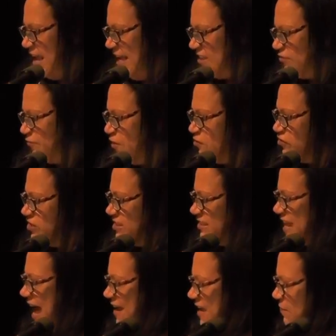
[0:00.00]
His first
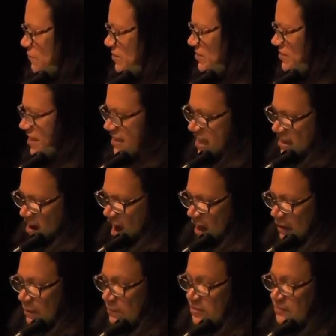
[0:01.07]
Zagging with Ziggy
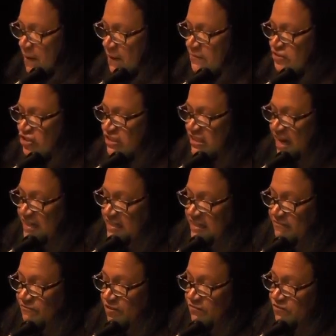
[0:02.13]
column was published in
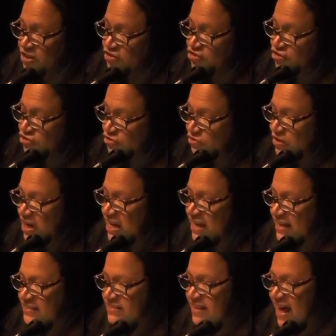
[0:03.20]
1952.
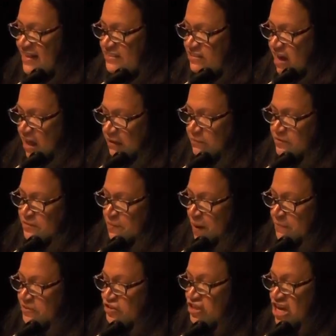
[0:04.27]
His last column was
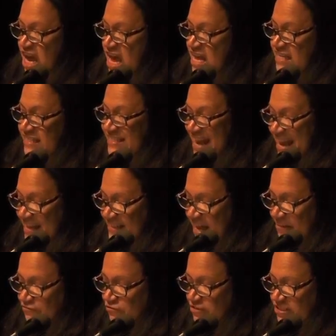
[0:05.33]
published days
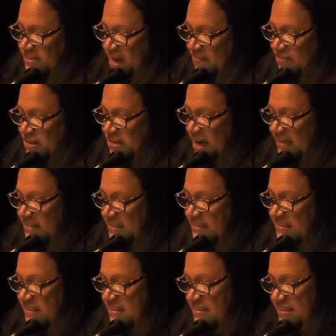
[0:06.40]
after his death in
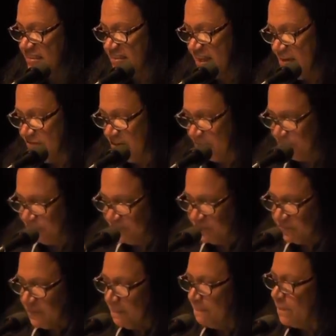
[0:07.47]
1967.
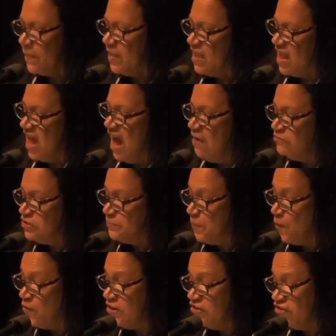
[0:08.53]
I was
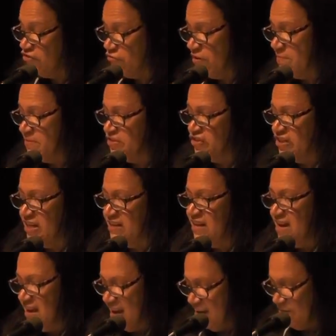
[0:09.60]
born in Detroit, Michigan
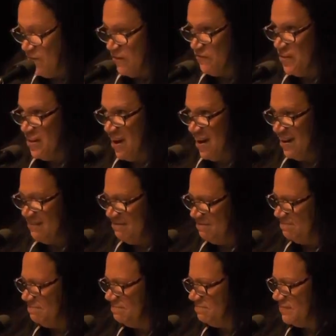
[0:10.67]
in 59.
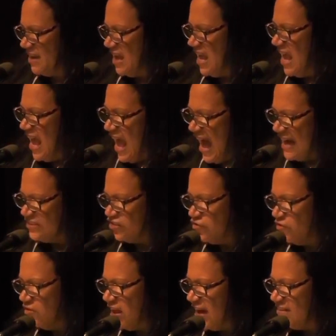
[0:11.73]
As a
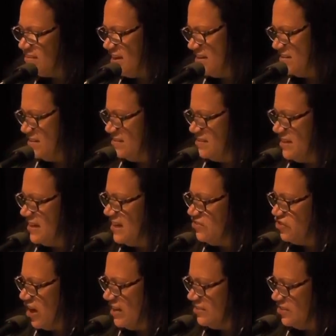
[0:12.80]
girl, I attended Ziggy
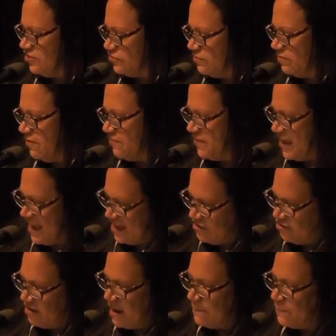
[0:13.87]
Johnson School of
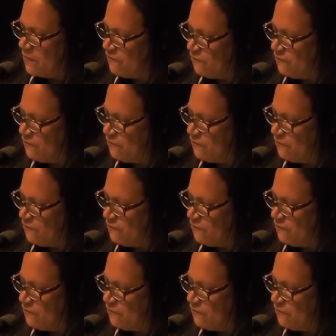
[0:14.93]
Theater and